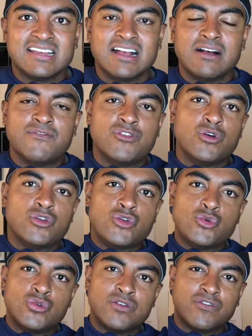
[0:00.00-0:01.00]
of the
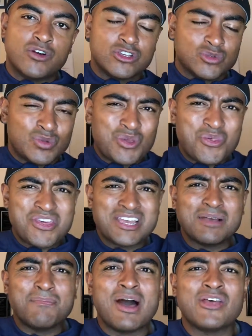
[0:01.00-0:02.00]
universe, when you
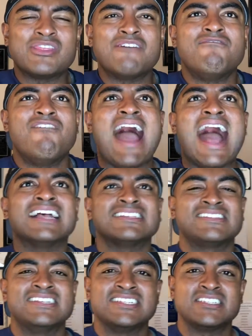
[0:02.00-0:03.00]
think about the
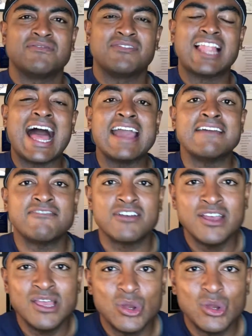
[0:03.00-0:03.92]
vastness of life,